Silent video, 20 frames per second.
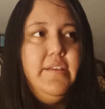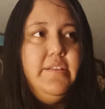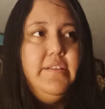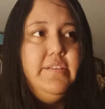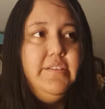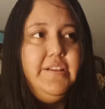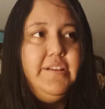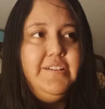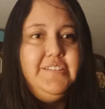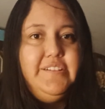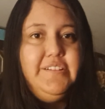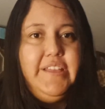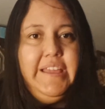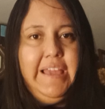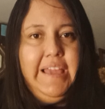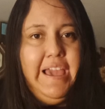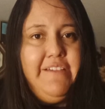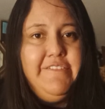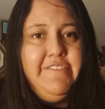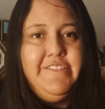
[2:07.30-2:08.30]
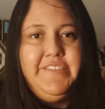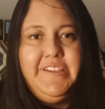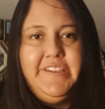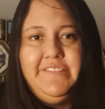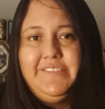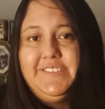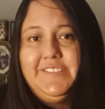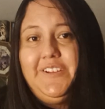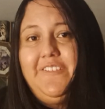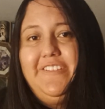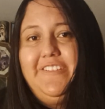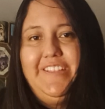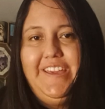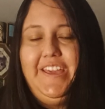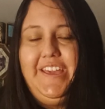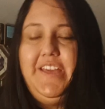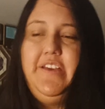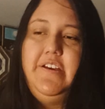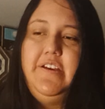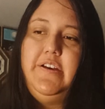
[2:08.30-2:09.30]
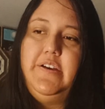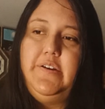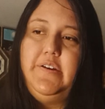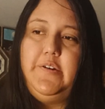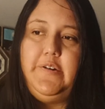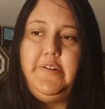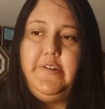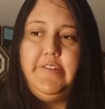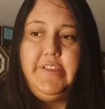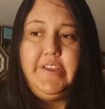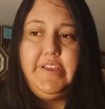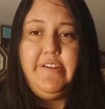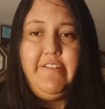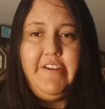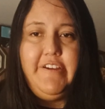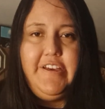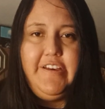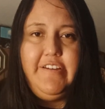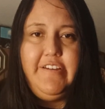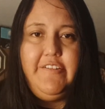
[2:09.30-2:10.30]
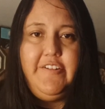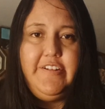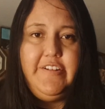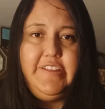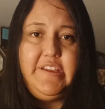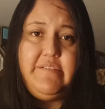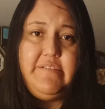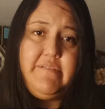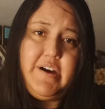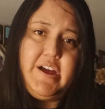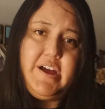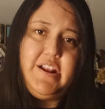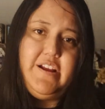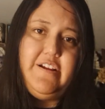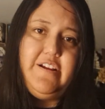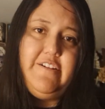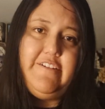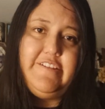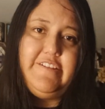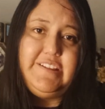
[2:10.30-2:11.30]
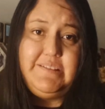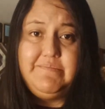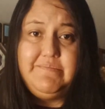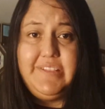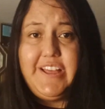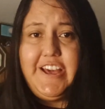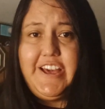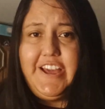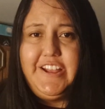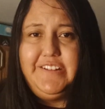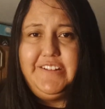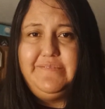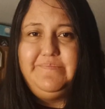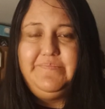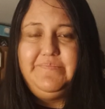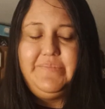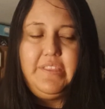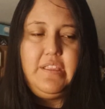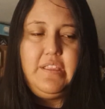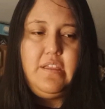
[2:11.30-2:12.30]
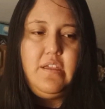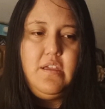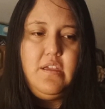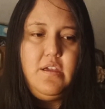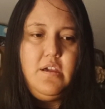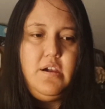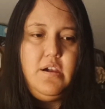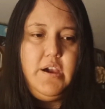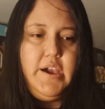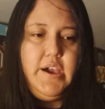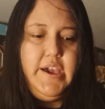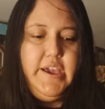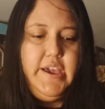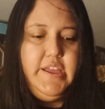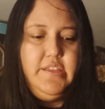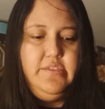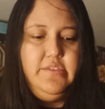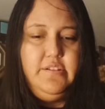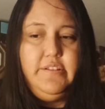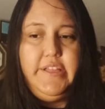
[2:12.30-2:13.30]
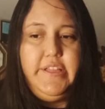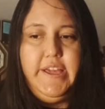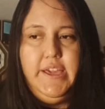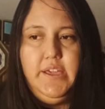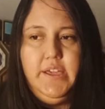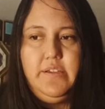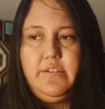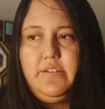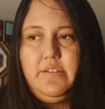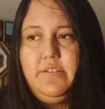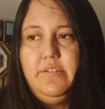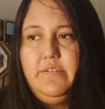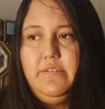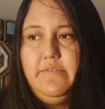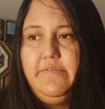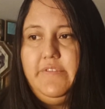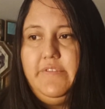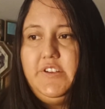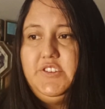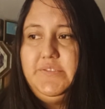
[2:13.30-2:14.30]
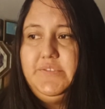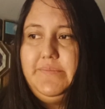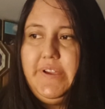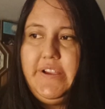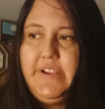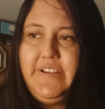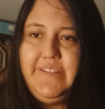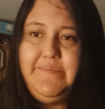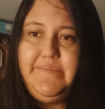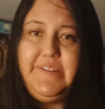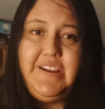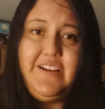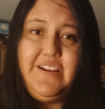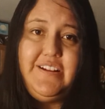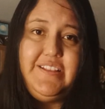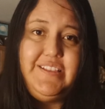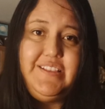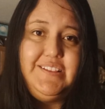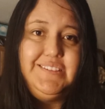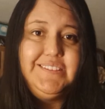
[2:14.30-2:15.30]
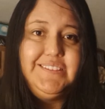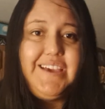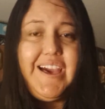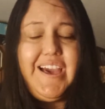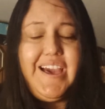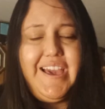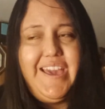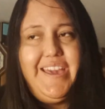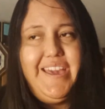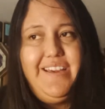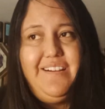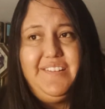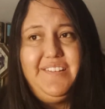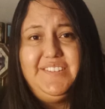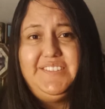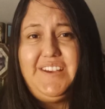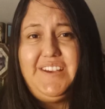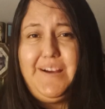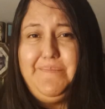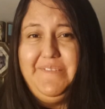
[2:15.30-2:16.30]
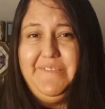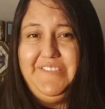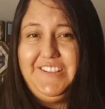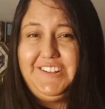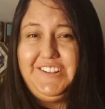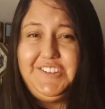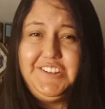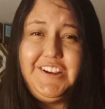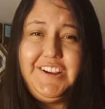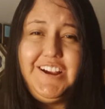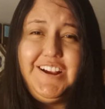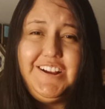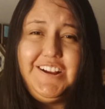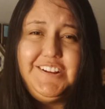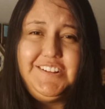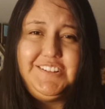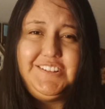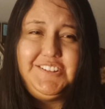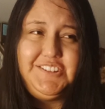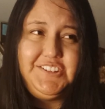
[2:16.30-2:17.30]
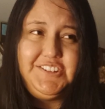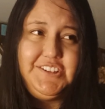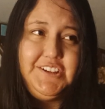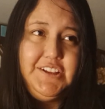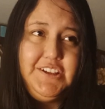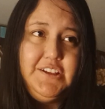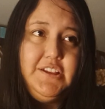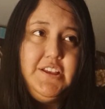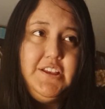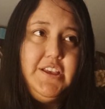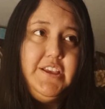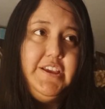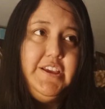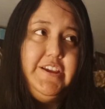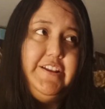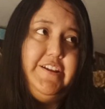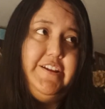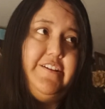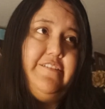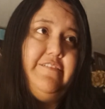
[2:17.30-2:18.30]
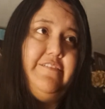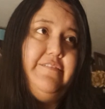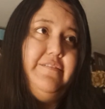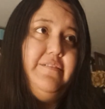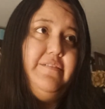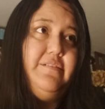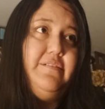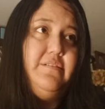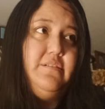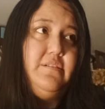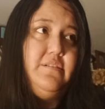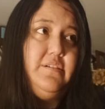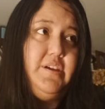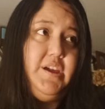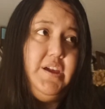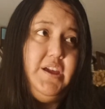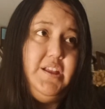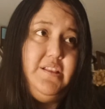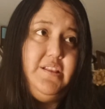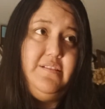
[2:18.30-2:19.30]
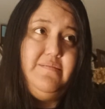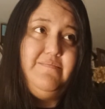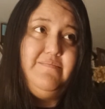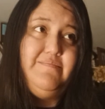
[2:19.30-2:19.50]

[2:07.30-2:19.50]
or like everything was holy holy oil, holy water, holy blood. And they're like, Virgin Mary appeared in the sky on top of the church, you know, in